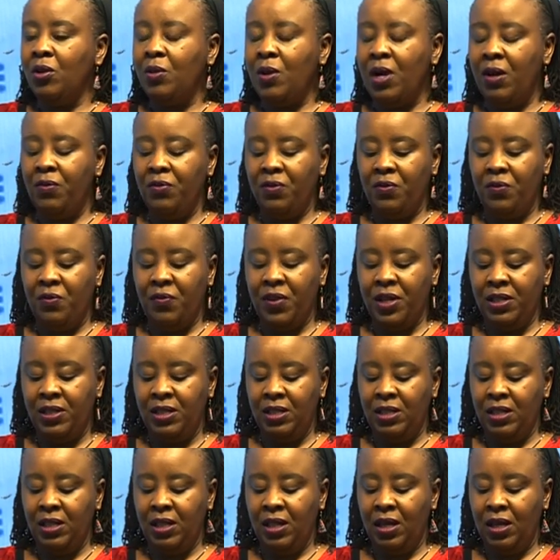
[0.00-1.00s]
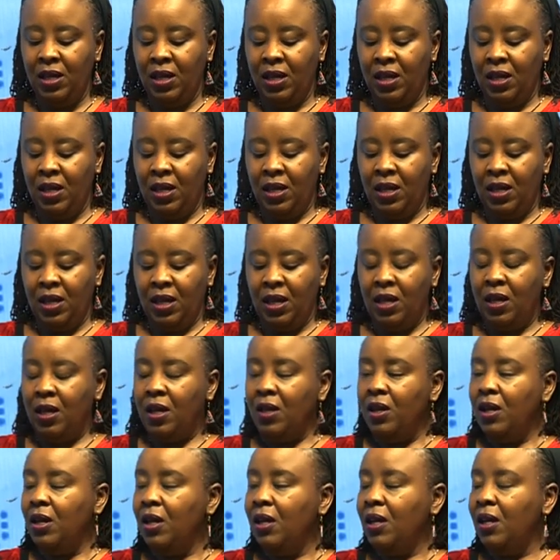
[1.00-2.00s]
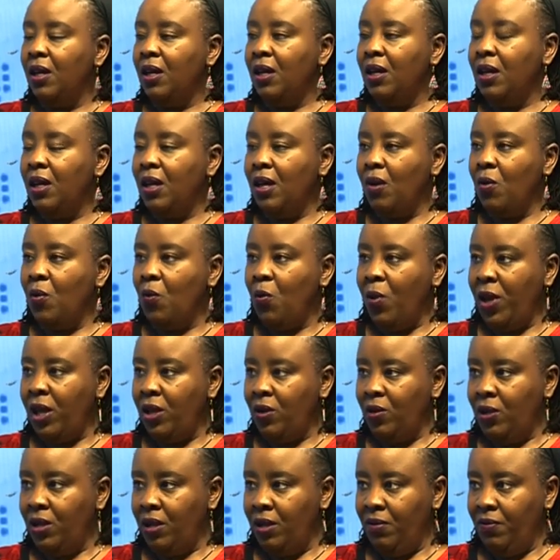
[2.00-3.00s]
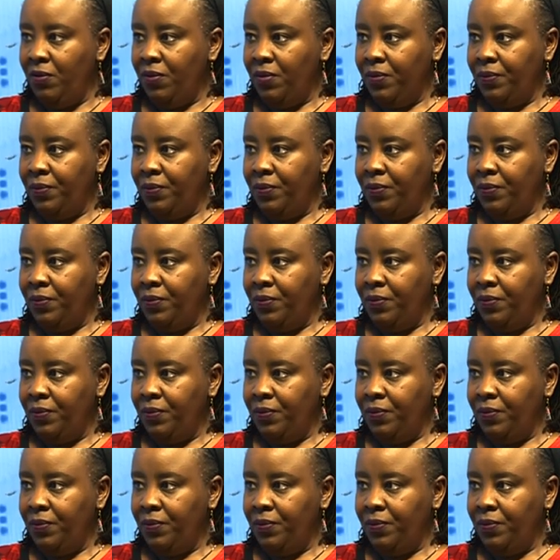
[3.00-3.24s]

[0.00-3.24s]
you have to first see where you live,